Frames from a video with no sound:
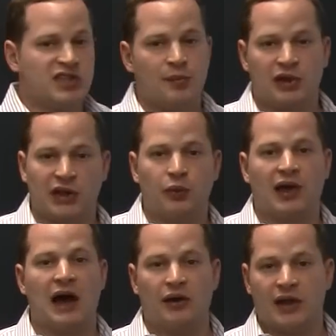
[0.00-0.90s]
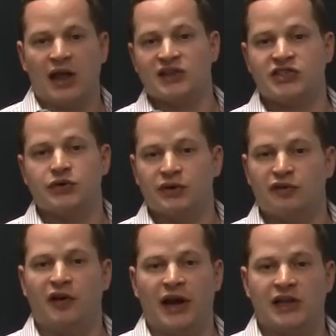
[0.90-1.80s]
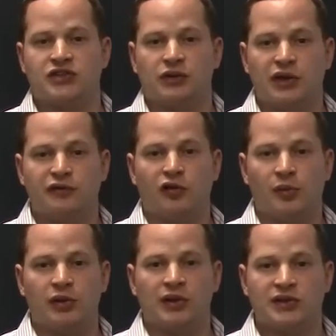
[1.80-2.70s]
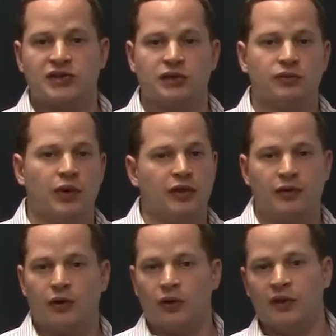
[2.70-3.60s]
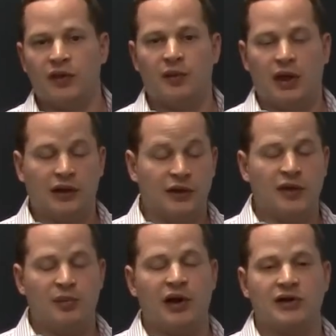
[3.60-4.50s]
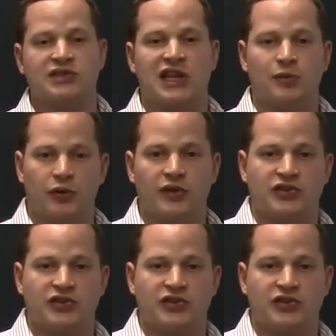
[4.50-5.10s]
typically will count against you in the financial aid formulas, whether they're held in the, held in the parent's name or the